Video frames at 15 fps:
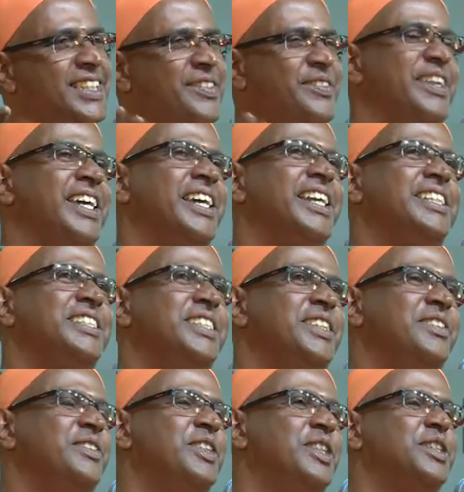We can
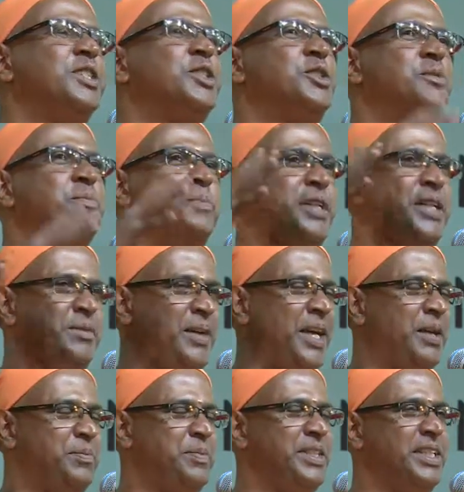achieve the supreme
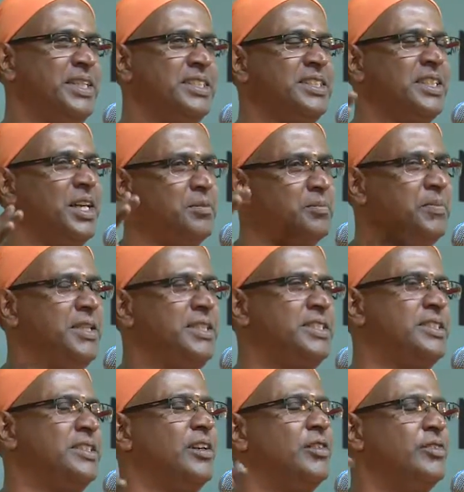happiness, or
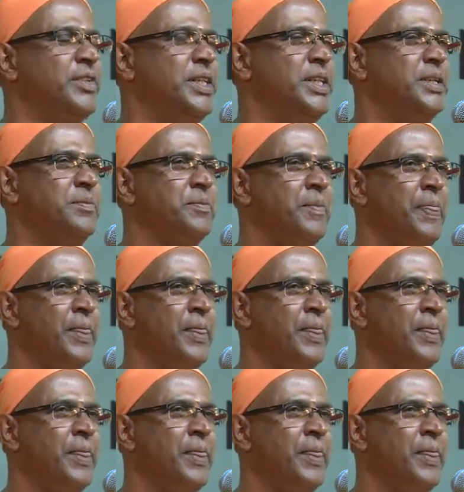bliss, or freedom.